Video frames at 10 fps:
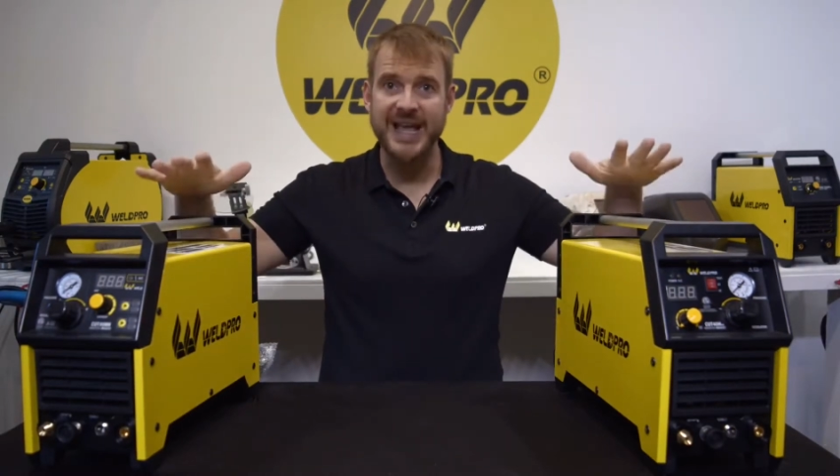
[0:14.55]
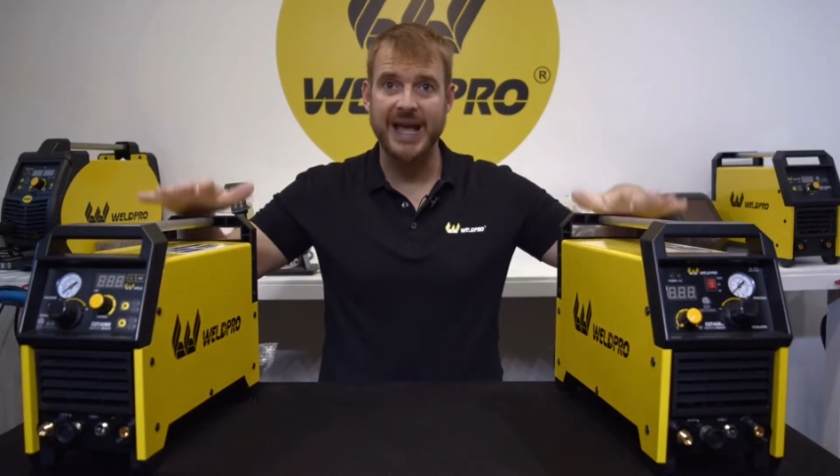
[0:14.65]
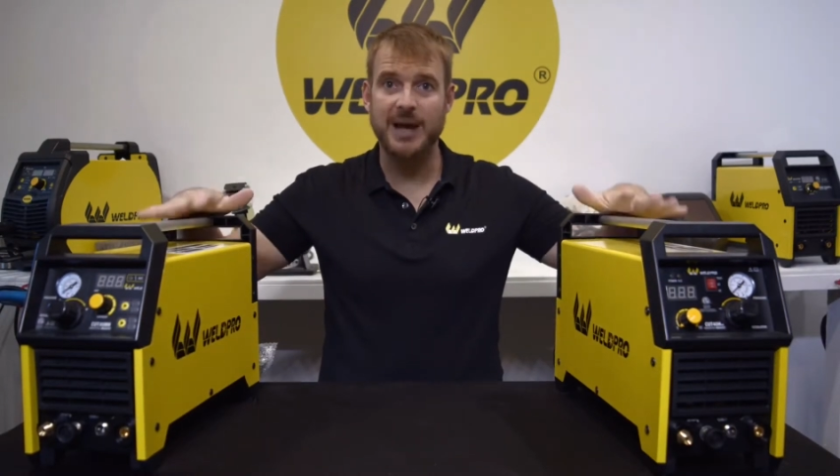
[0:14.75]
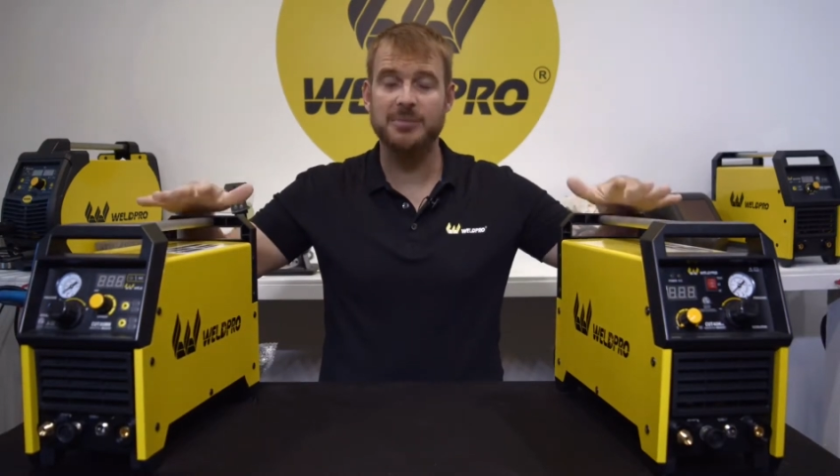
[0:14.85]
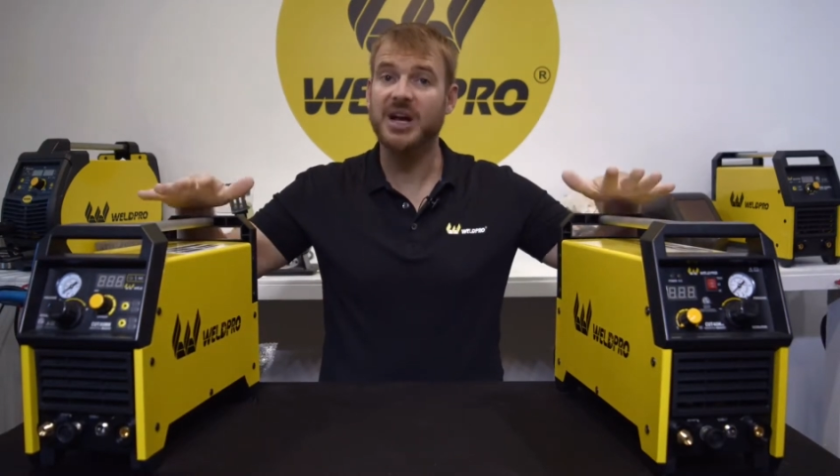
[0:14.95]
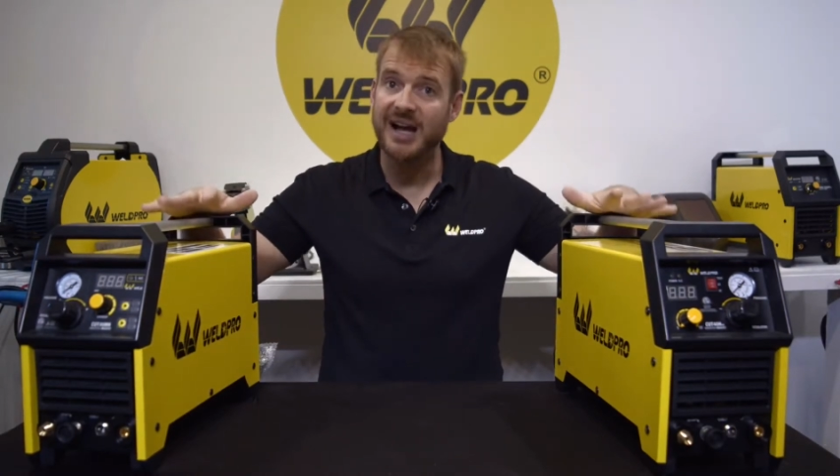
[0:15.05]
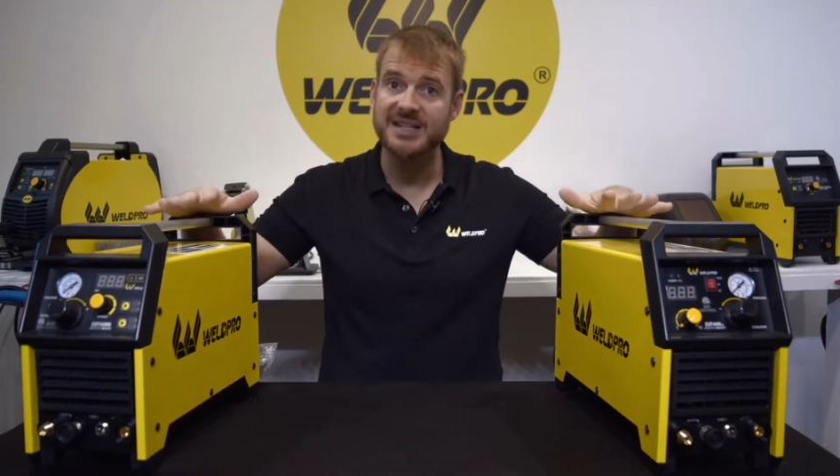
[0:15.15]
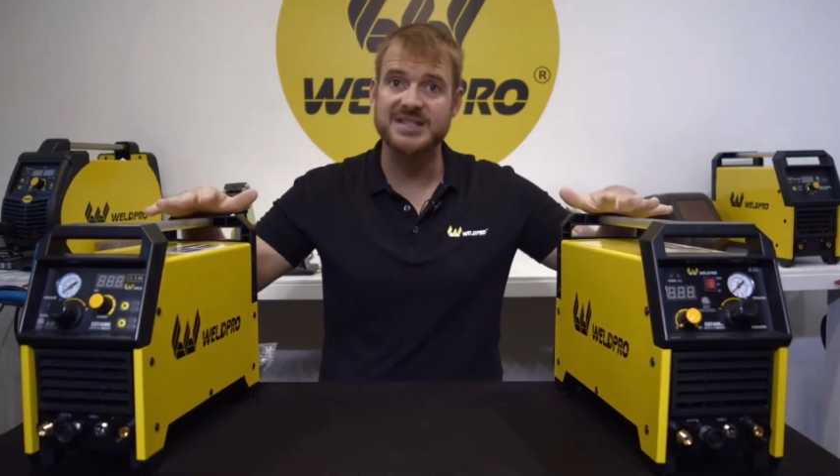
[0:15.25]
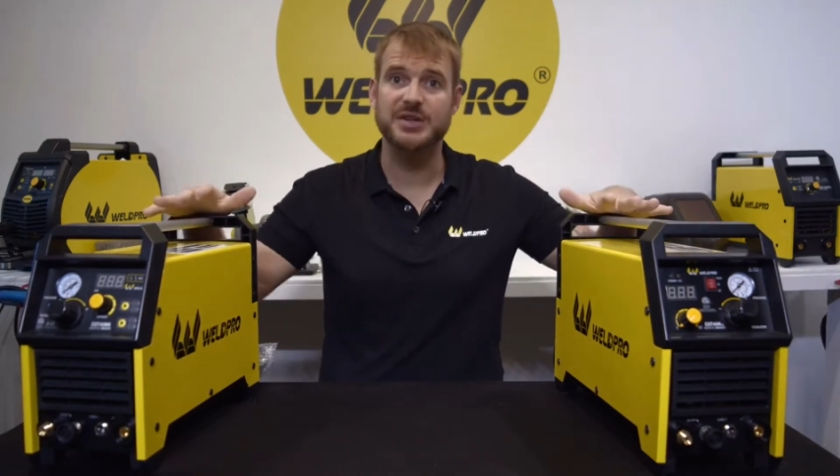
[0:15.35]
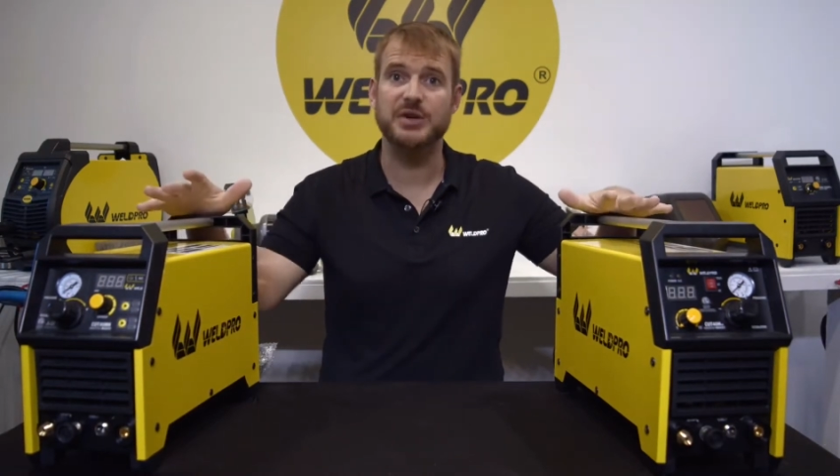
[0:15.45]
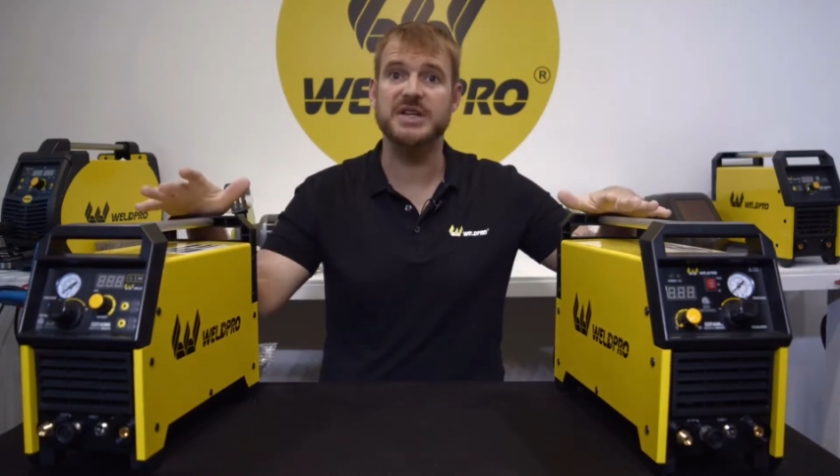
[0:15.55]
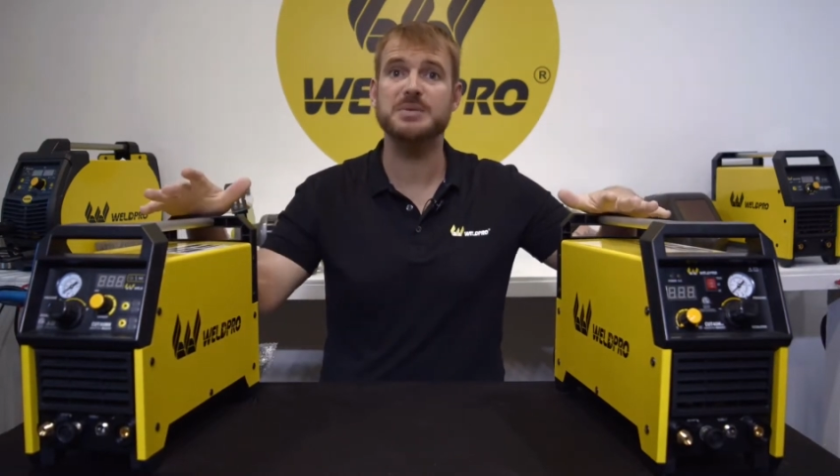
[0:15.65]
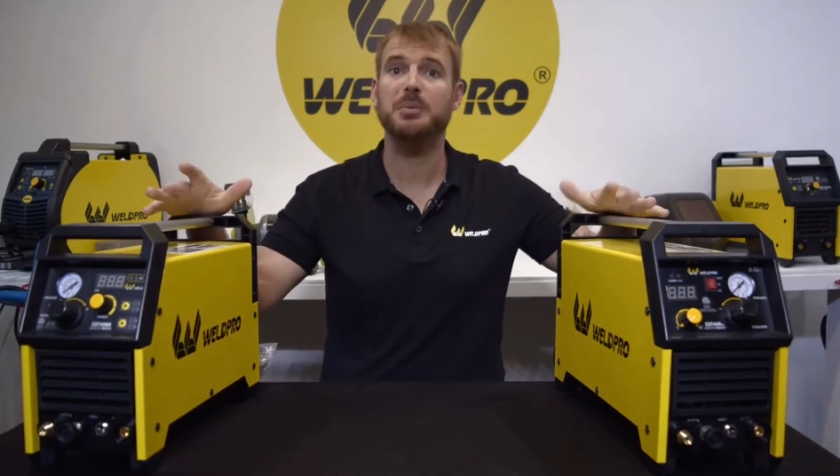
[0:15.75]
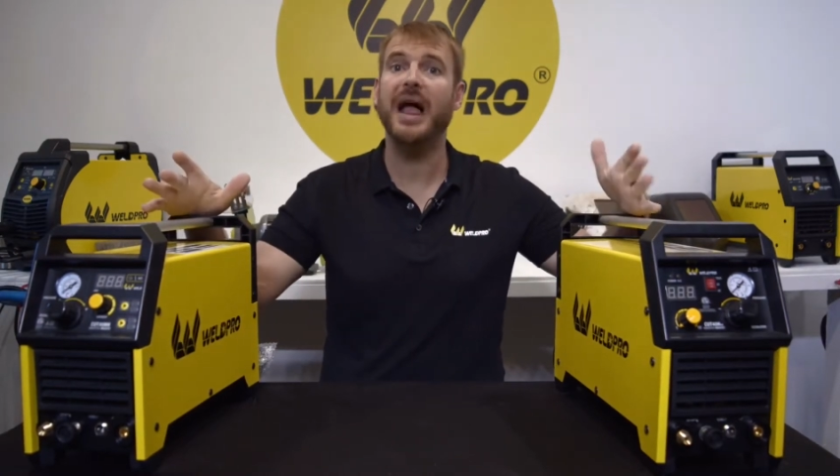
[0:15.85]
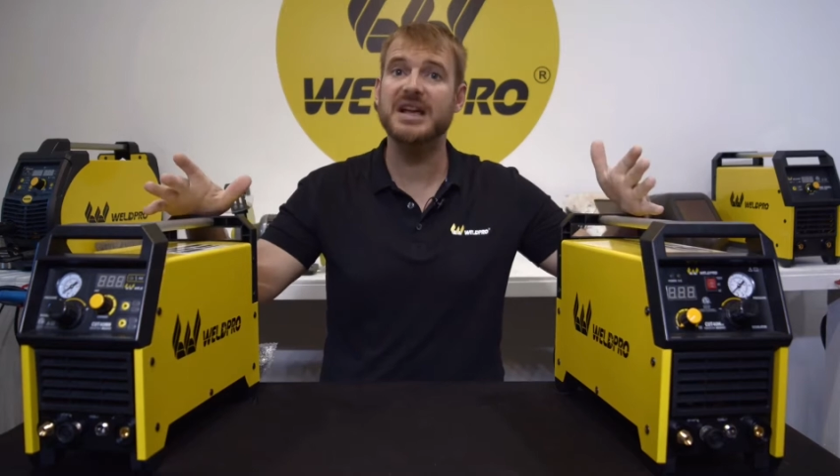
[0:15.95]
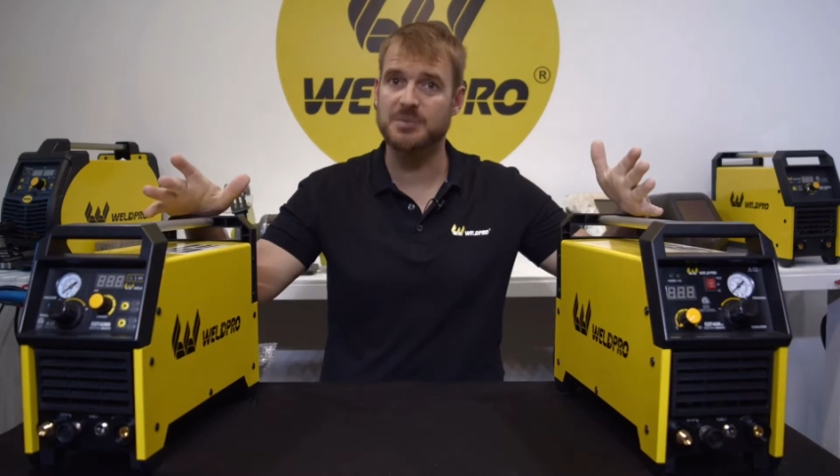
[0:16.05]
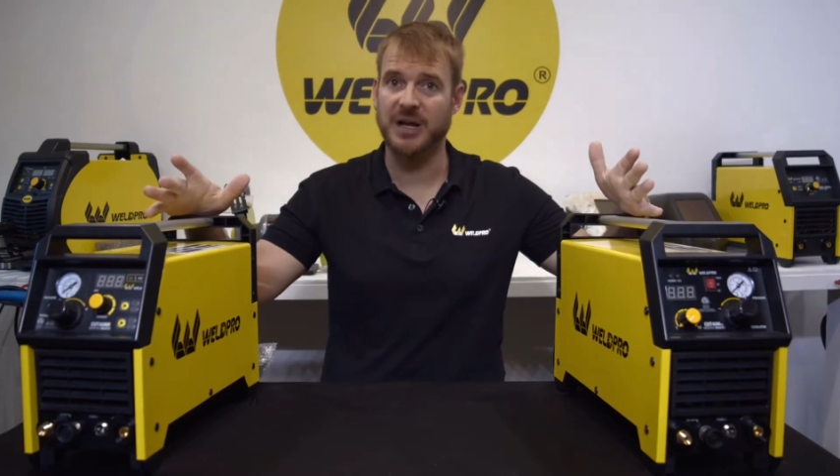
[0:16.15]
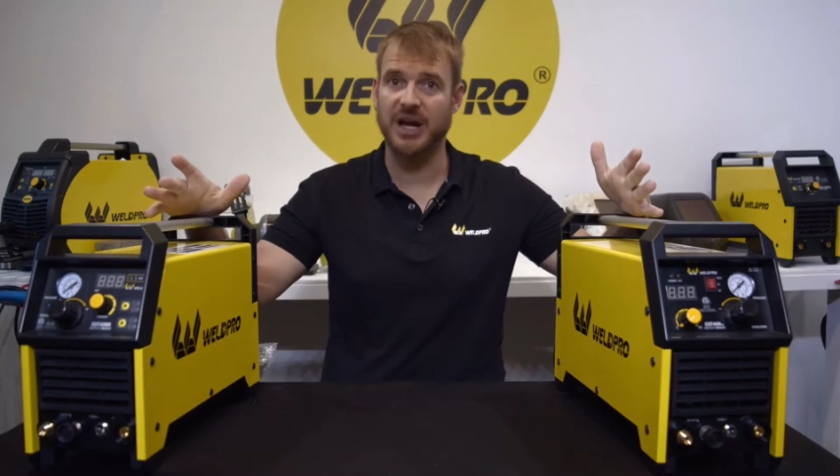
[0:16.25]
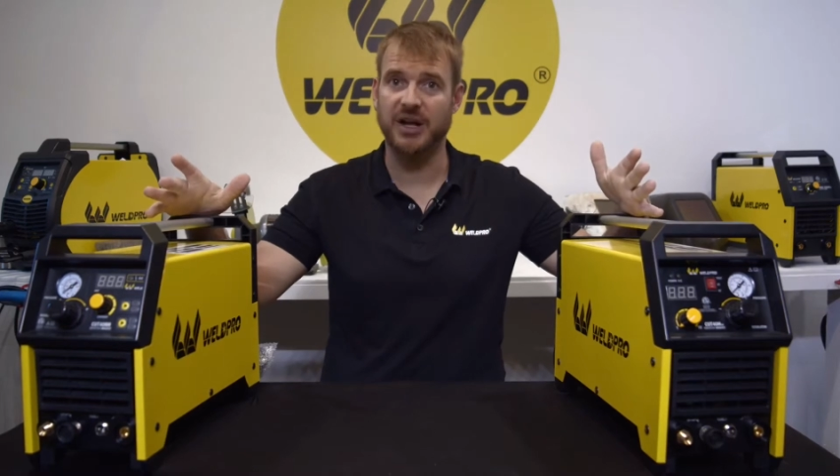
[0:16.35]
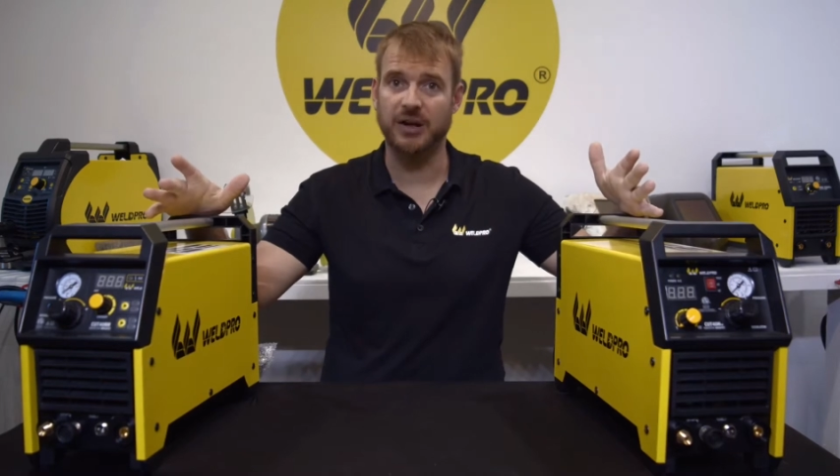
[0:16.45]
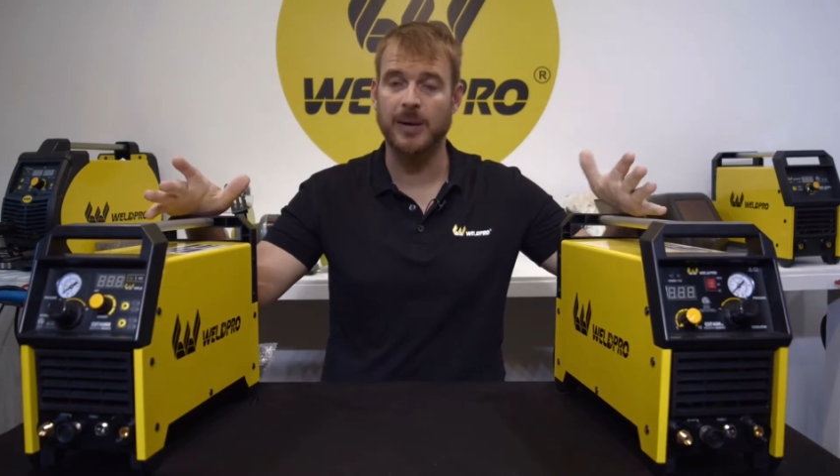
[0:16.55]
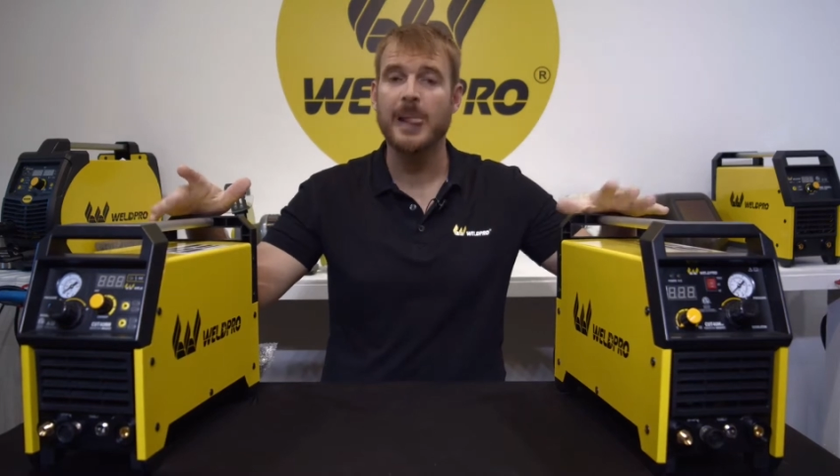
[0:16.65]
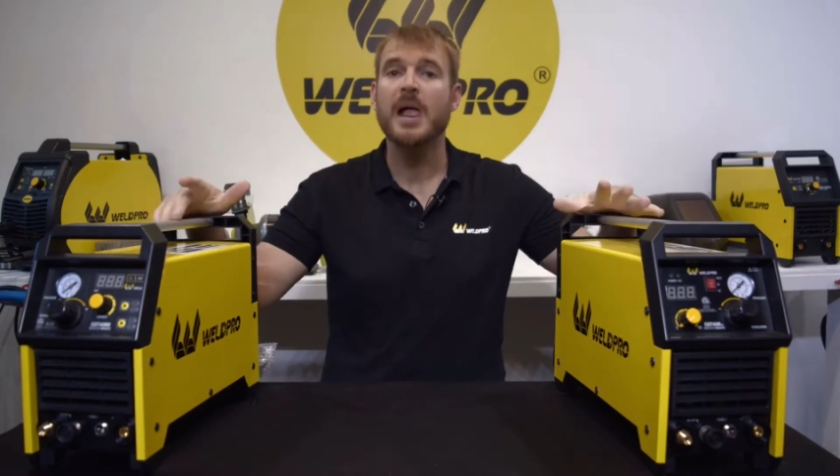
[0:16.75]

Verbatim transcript: amp Cut series plasma cutter.